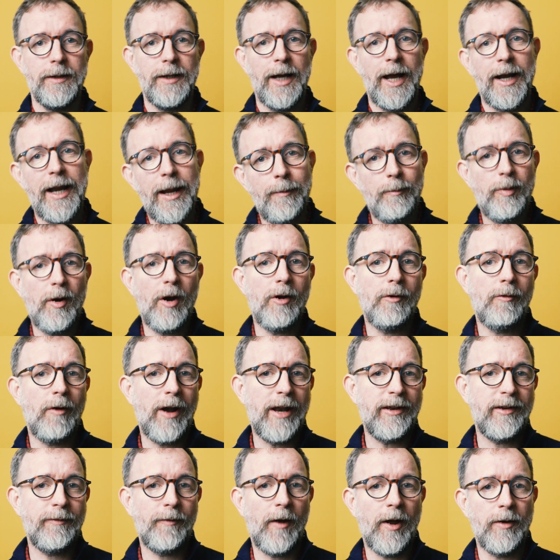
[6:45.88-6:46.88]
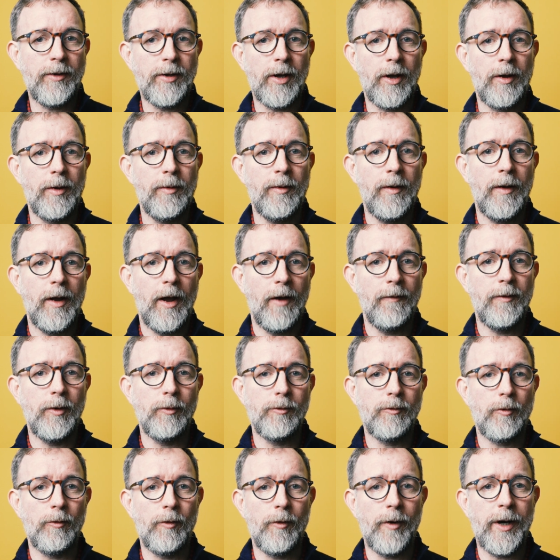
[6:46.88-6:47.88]
an in-progress photo of your
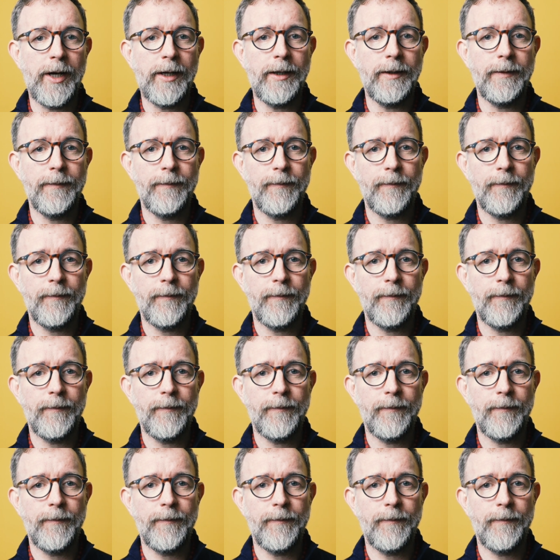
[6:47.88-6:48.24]
drawing.